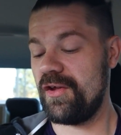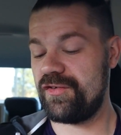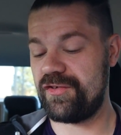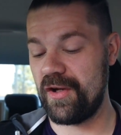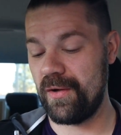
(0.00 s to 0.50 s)

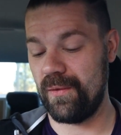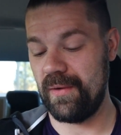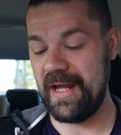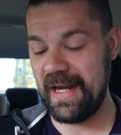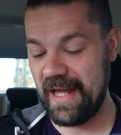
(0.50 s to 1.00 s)
So
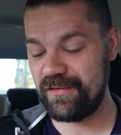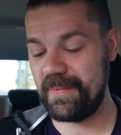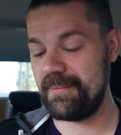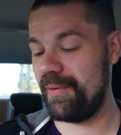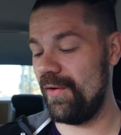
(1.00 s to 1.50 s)
it has
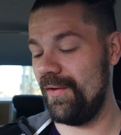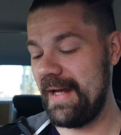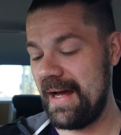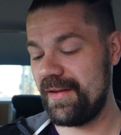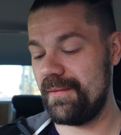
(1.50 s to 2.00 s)
been pulled
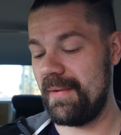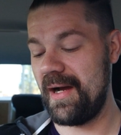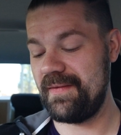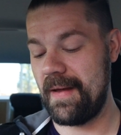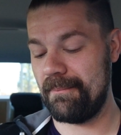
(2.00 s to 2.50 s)
out of the
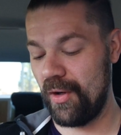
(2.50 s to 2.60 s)
mine that